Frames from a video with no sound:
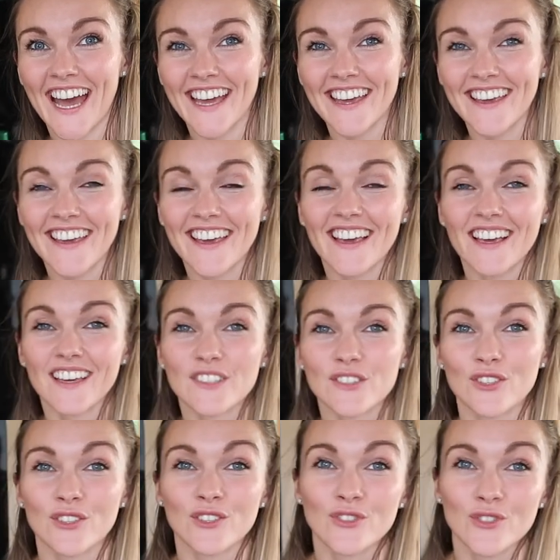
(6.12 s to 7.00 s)
Say hi.
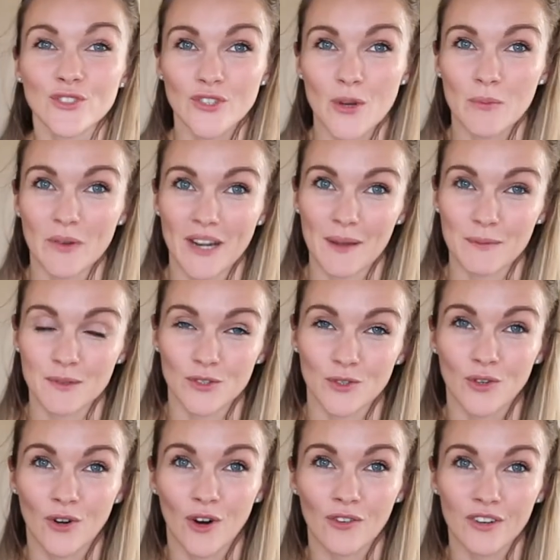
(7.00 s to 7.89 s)
So Joe's on prep,
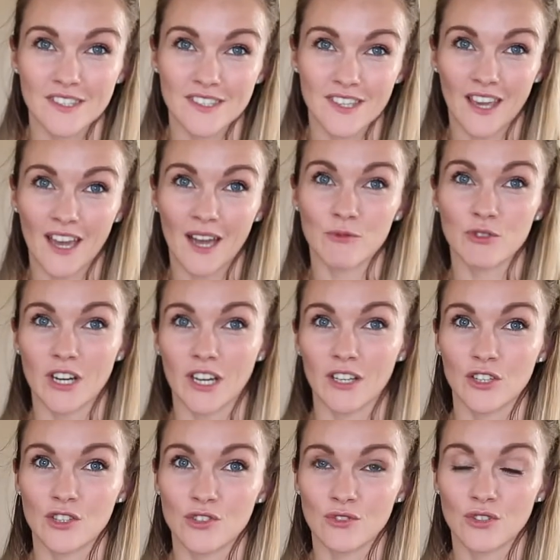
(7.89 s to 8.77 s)
so obviously I'm
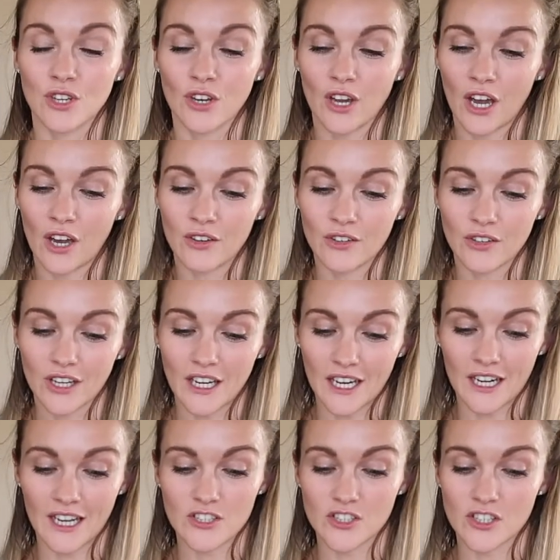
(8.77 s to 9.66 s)
trying to show you how you
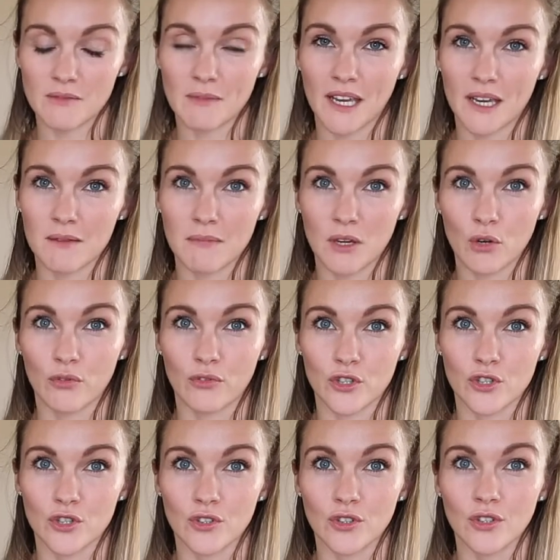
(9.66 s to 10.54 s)
can actually make a meal
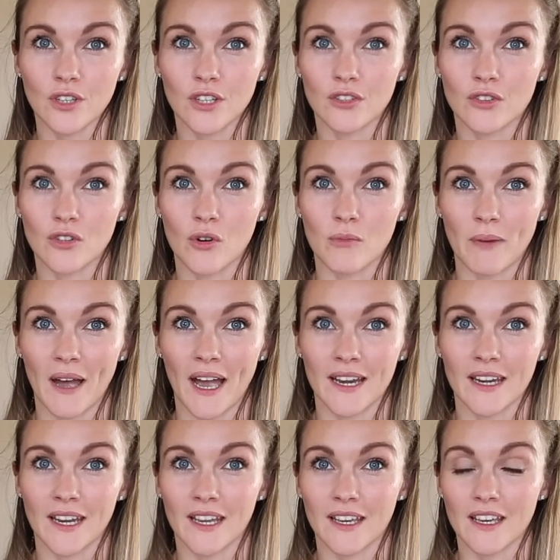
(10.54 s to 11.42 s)
for two and not
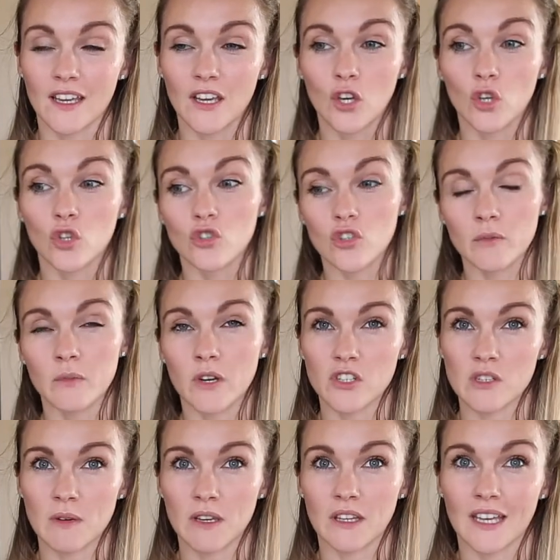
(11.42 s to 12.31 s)
panic too
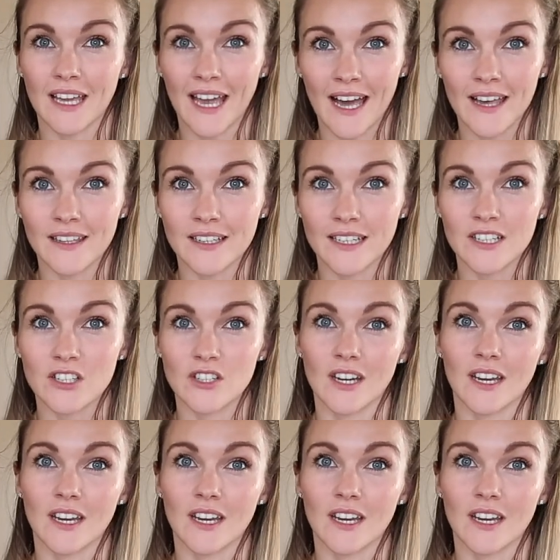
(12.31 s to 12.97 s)
much about the calories.